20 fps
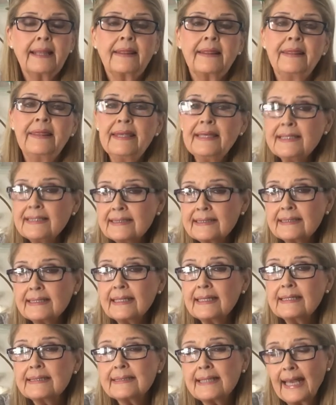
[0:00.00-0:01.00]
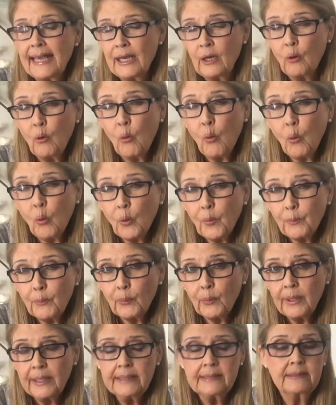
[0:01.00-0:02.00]
This is a
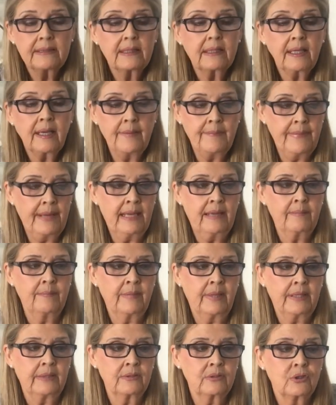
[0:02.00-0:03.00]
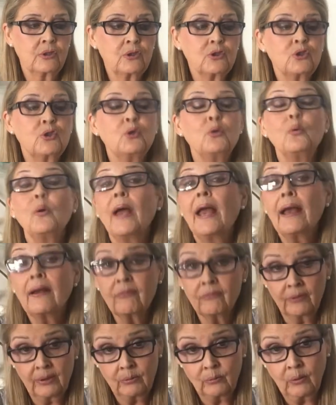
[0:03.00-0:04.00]
corporate commandment to
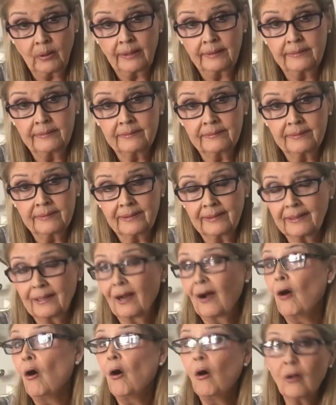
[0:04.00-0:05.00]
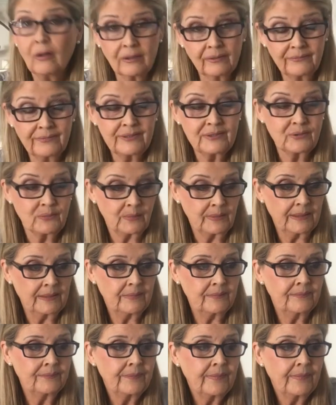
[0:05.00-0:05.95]
everyone, all of Israel.